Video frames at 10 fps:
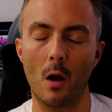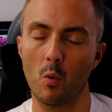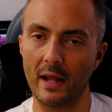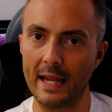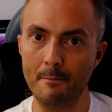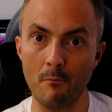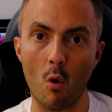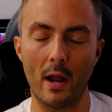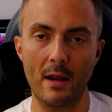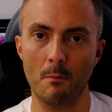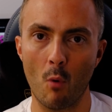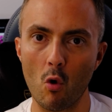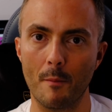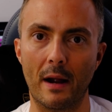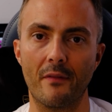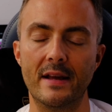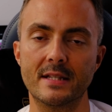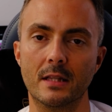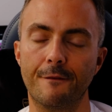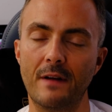I want to hear more about
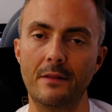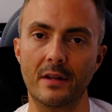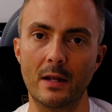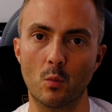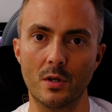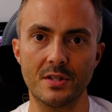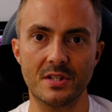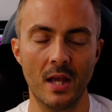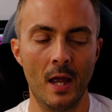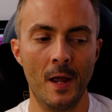this, and the fact that it was